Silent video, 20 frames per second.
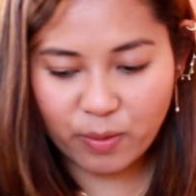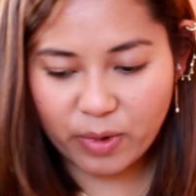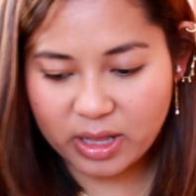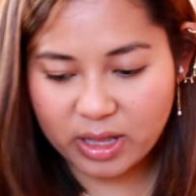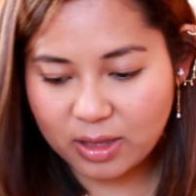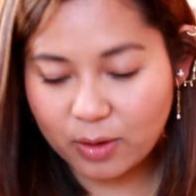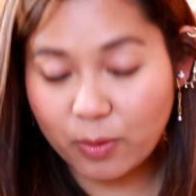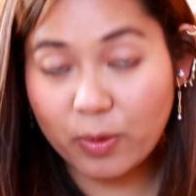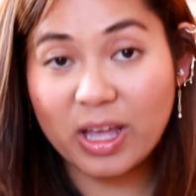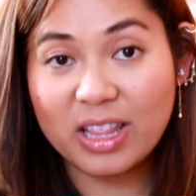wait
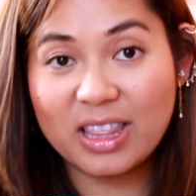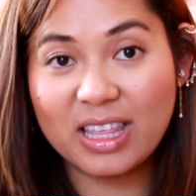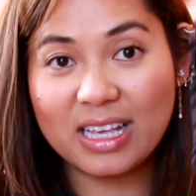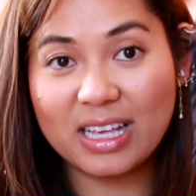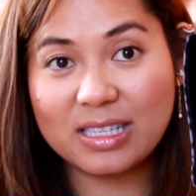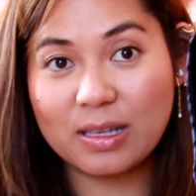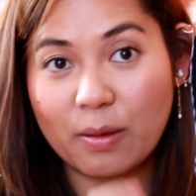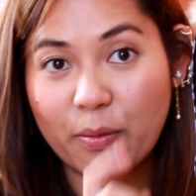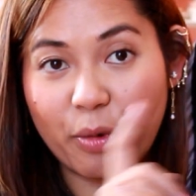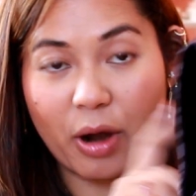to wear
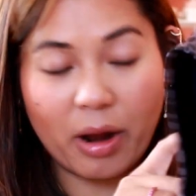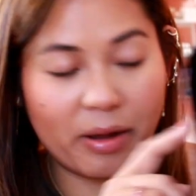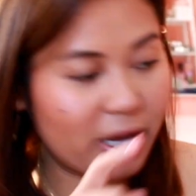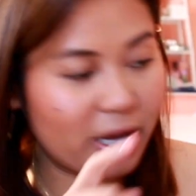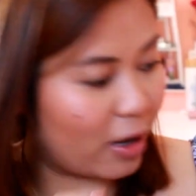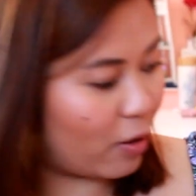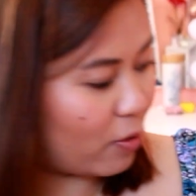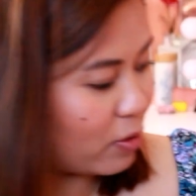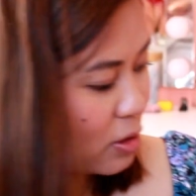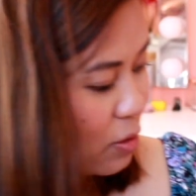this. I'm probably
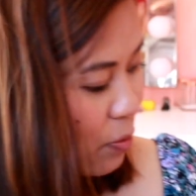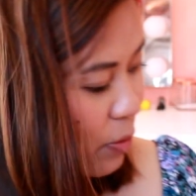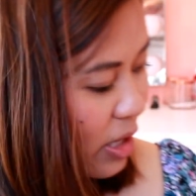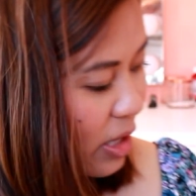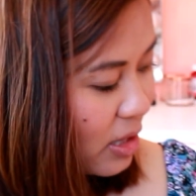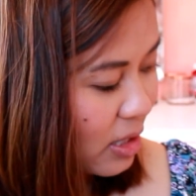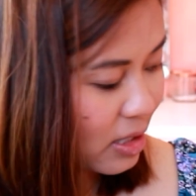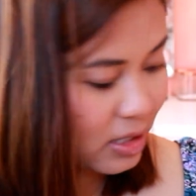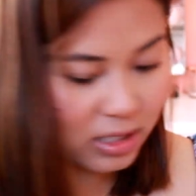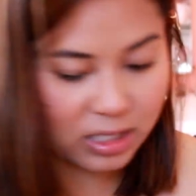going to wear
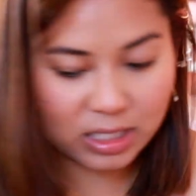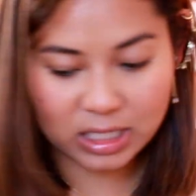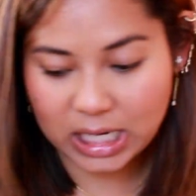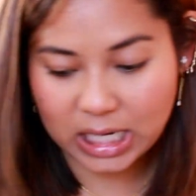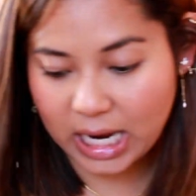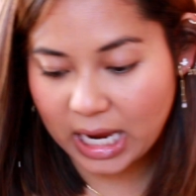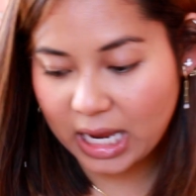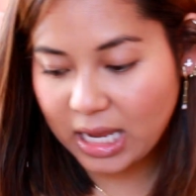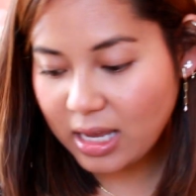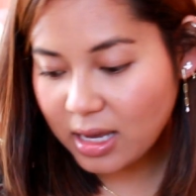this
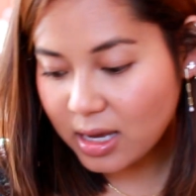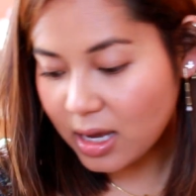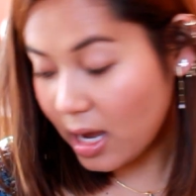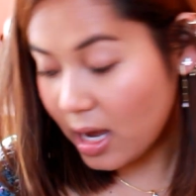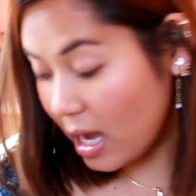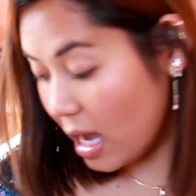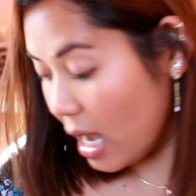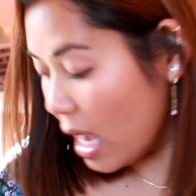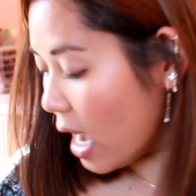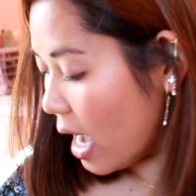today
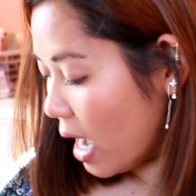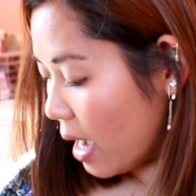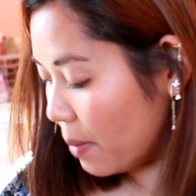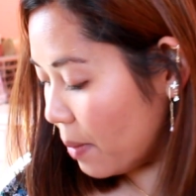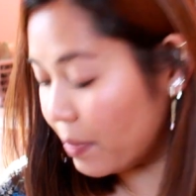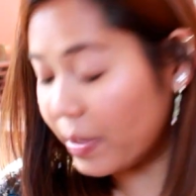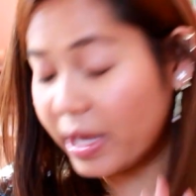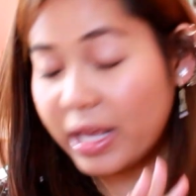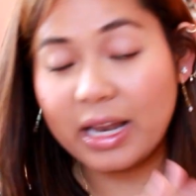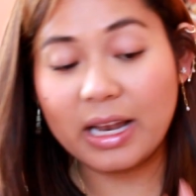in
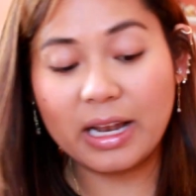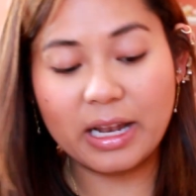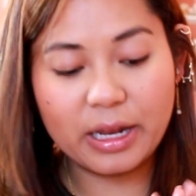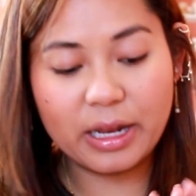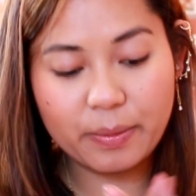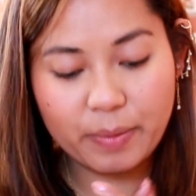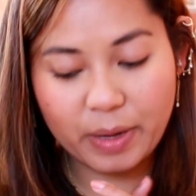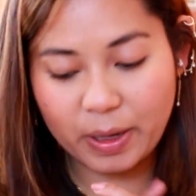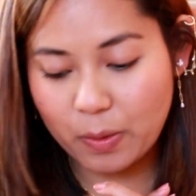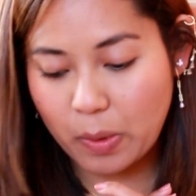a
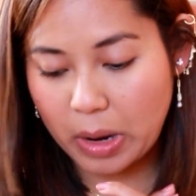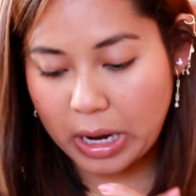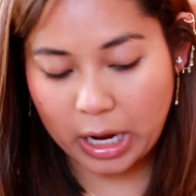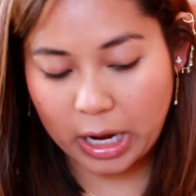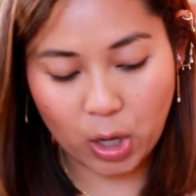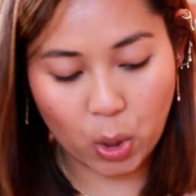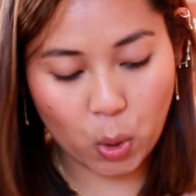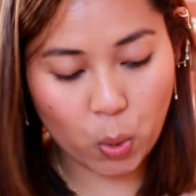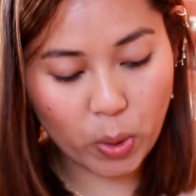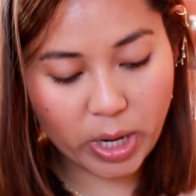little bit when I
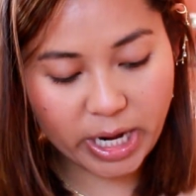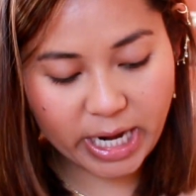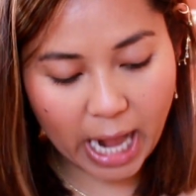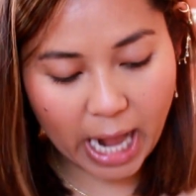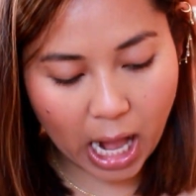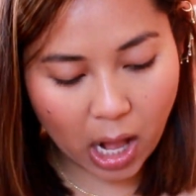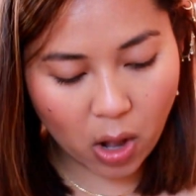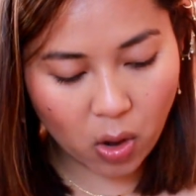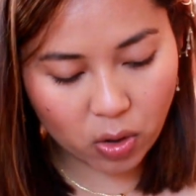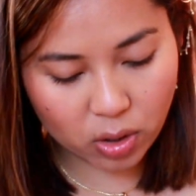go work
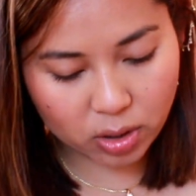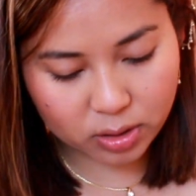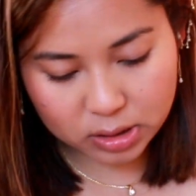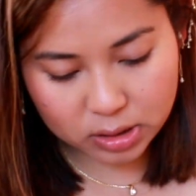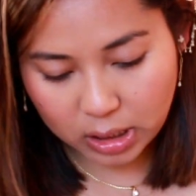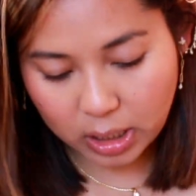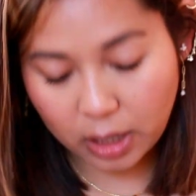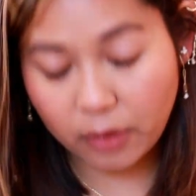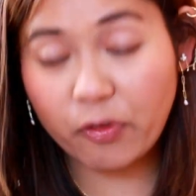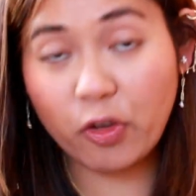out.
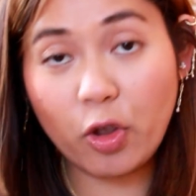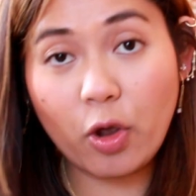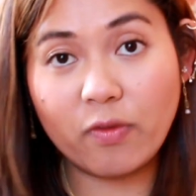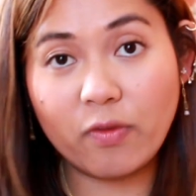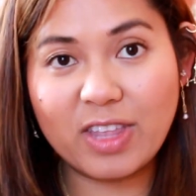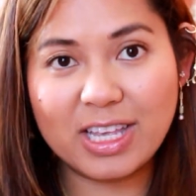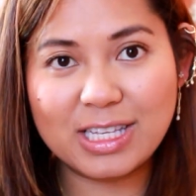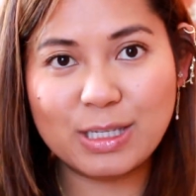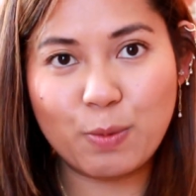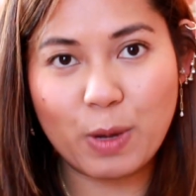A few of
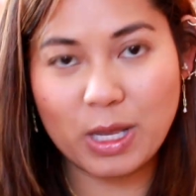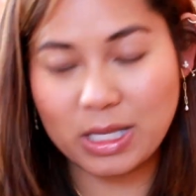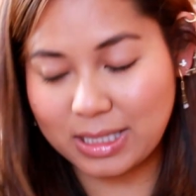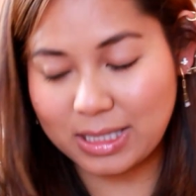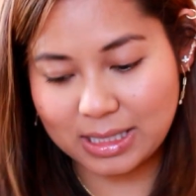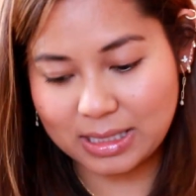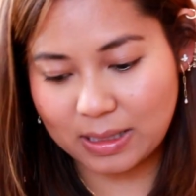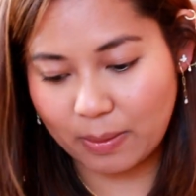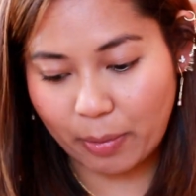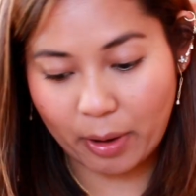these
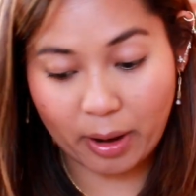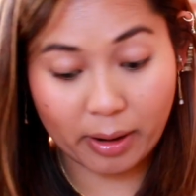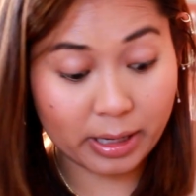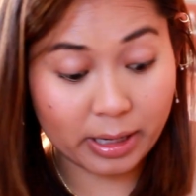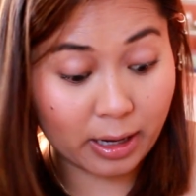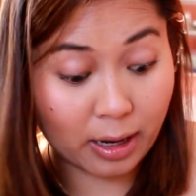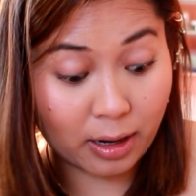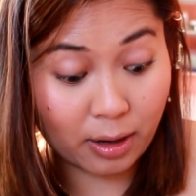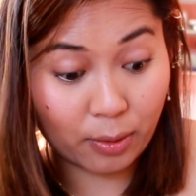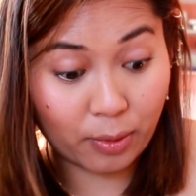pieces are probably
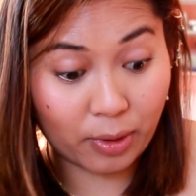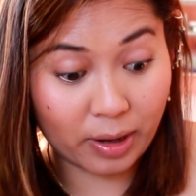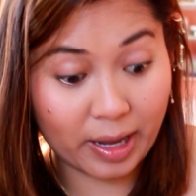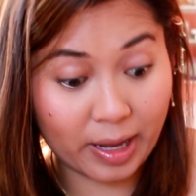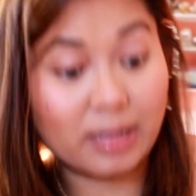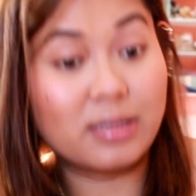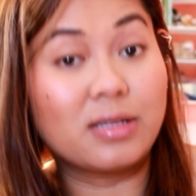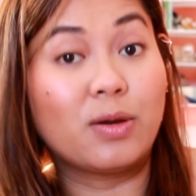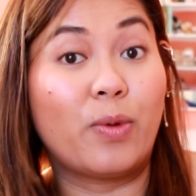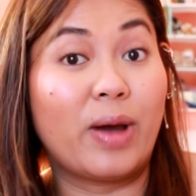gonna
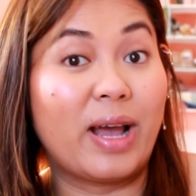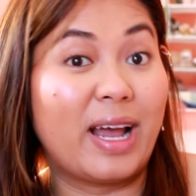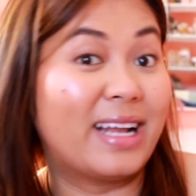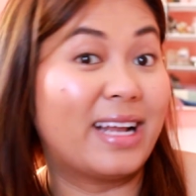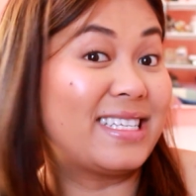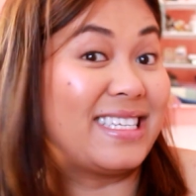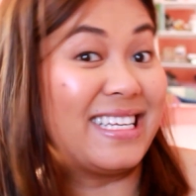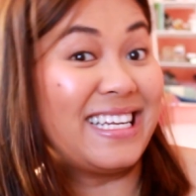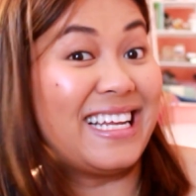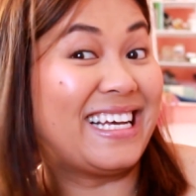get to wear
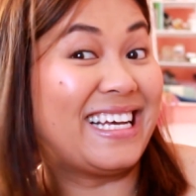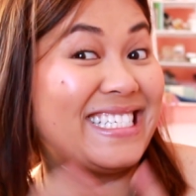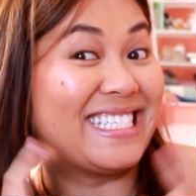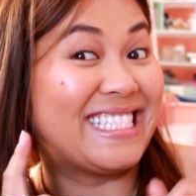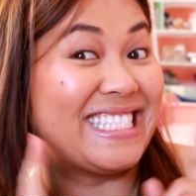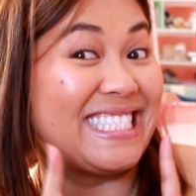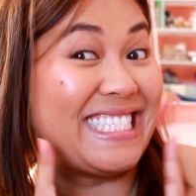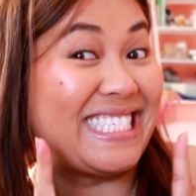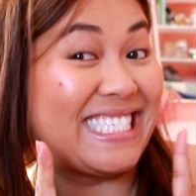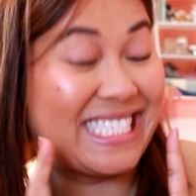it today.
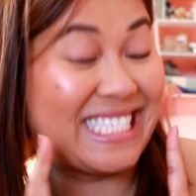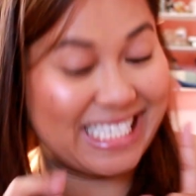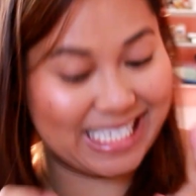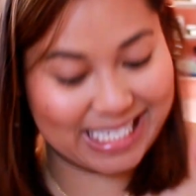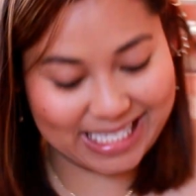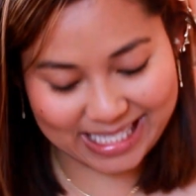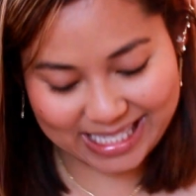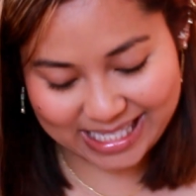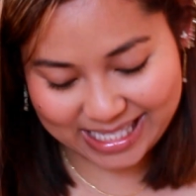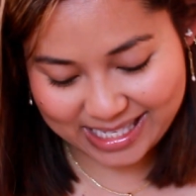
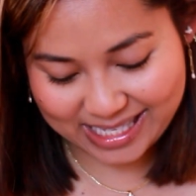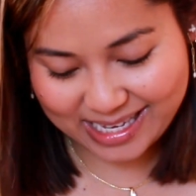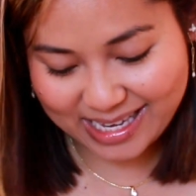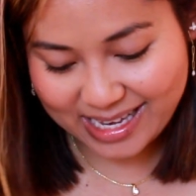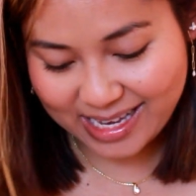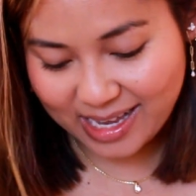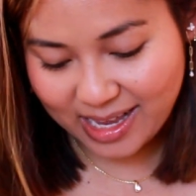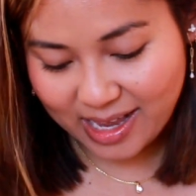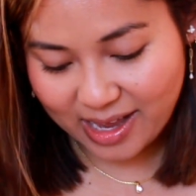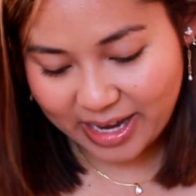
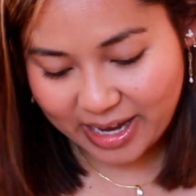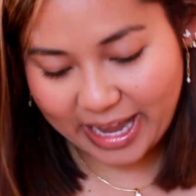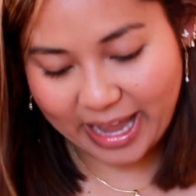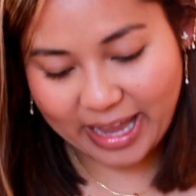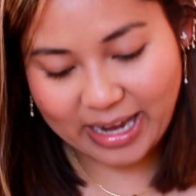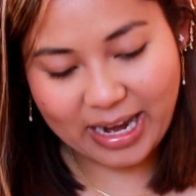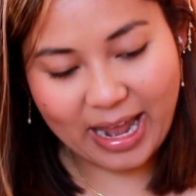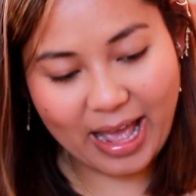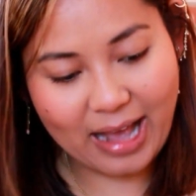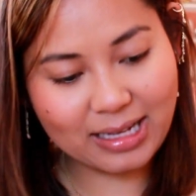
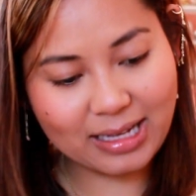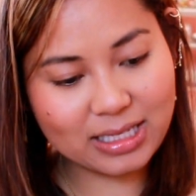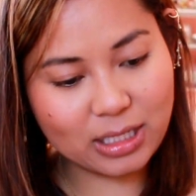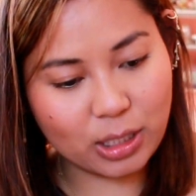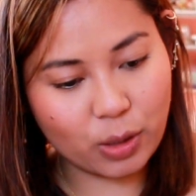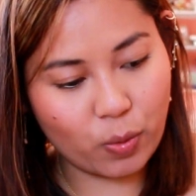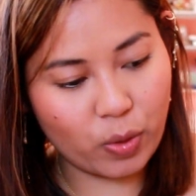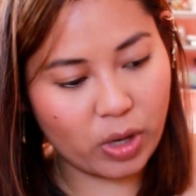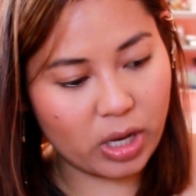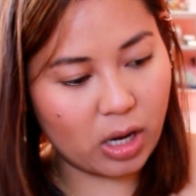Okay, next
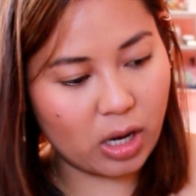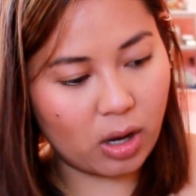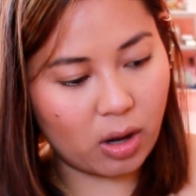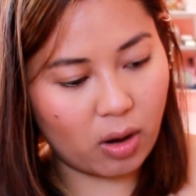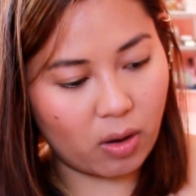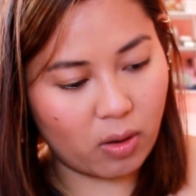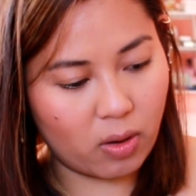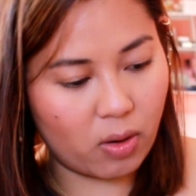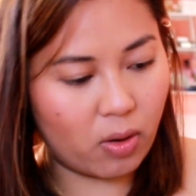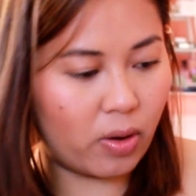we
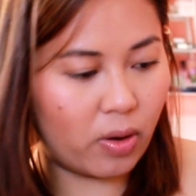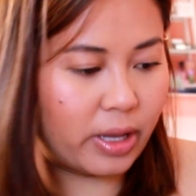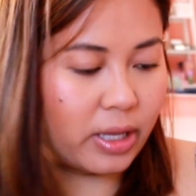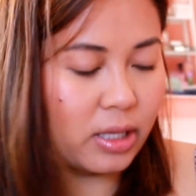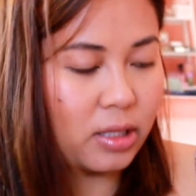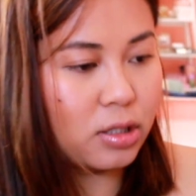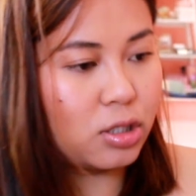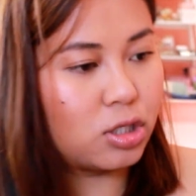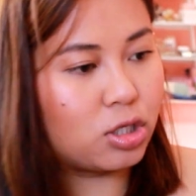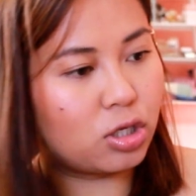
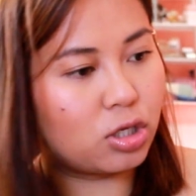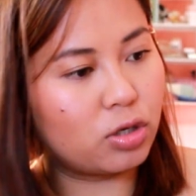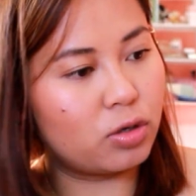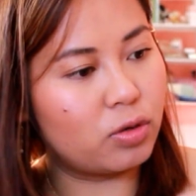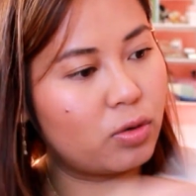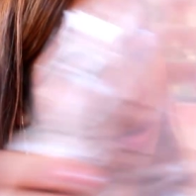going to